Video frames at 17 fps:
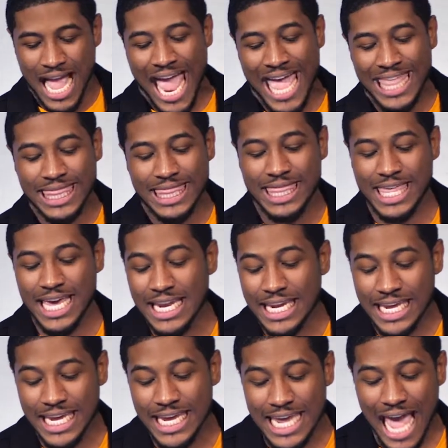And then
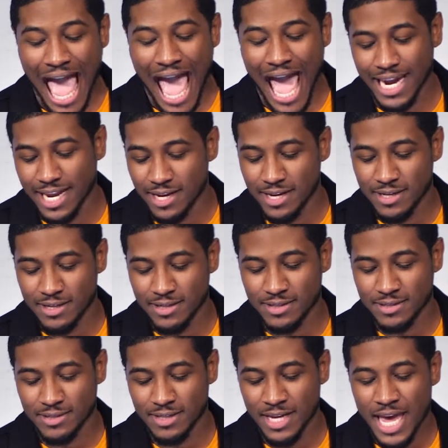he added,
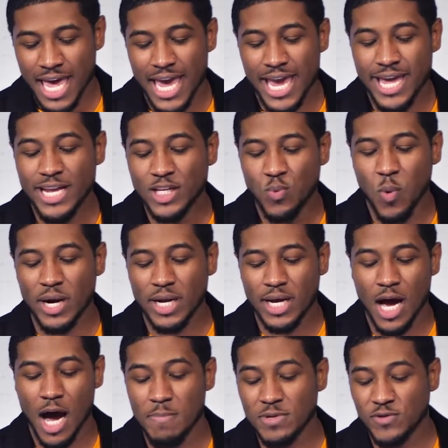"It is what
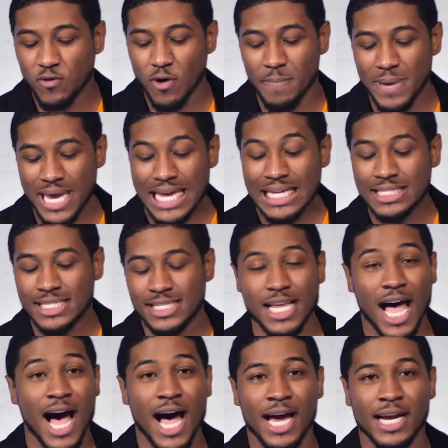comes from
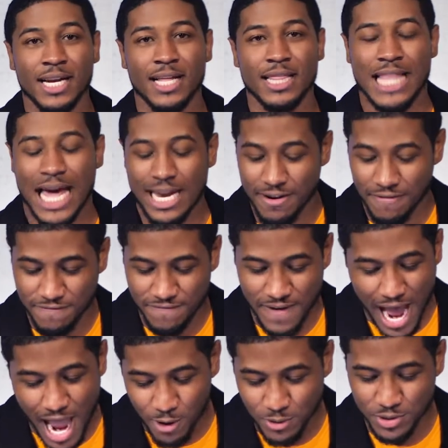inside that
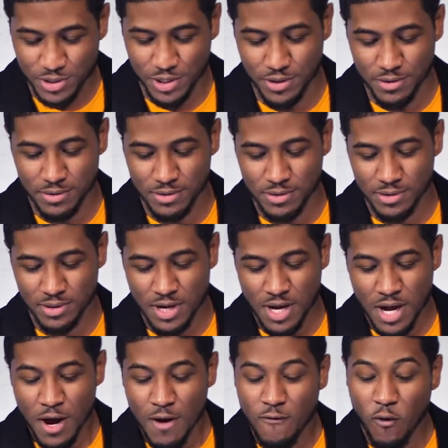defiles you.
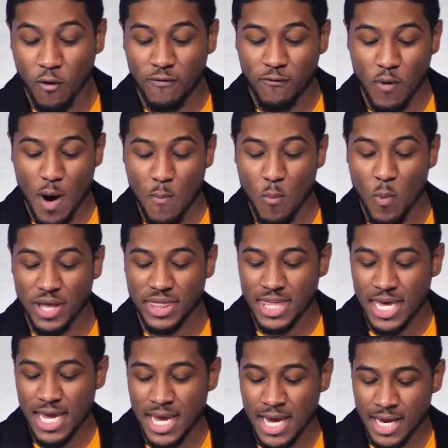For from
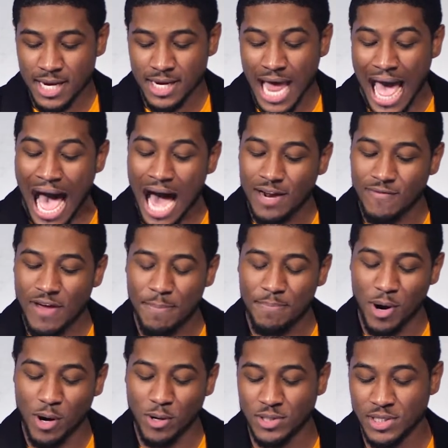within, out of a
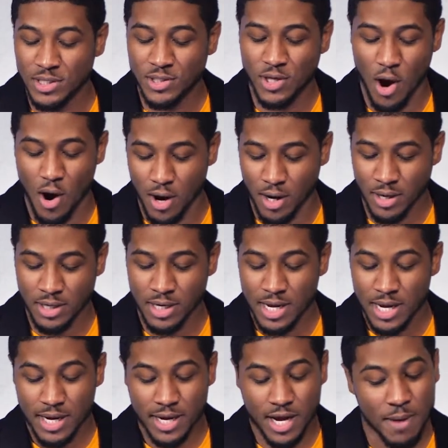person's heart,
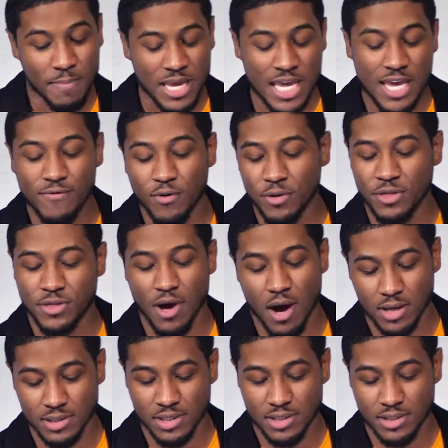come evil
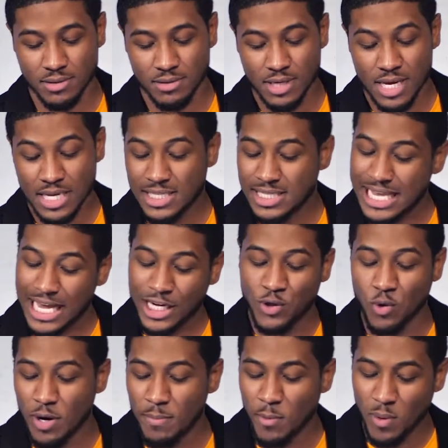thoughts,
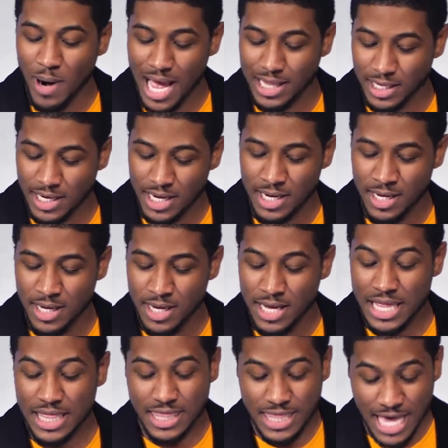sexual immorality,
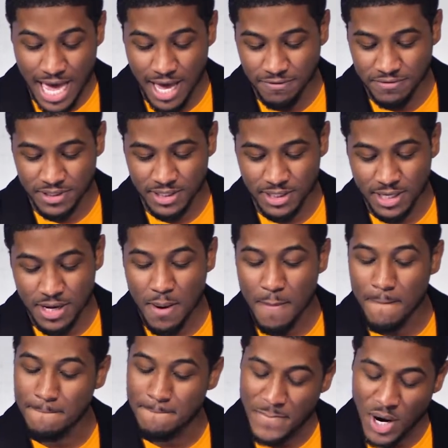theft,
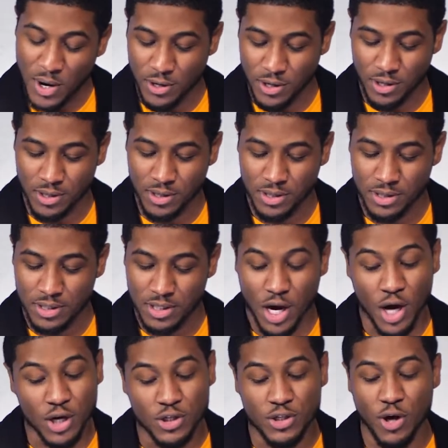murder,
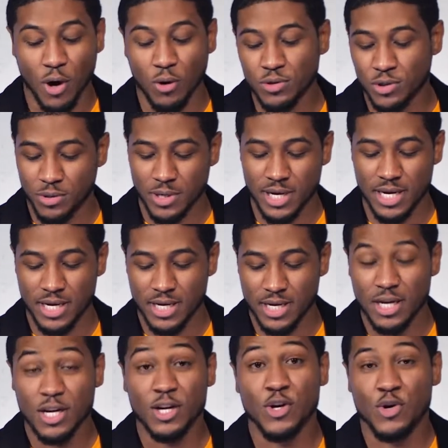adultery,
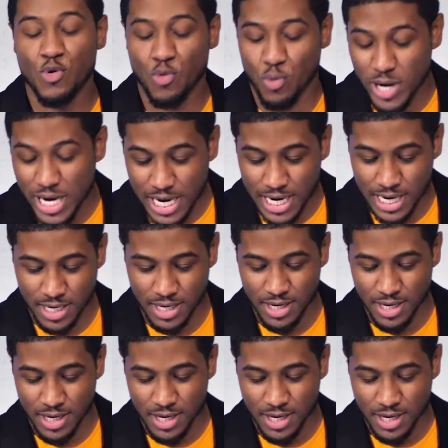greed,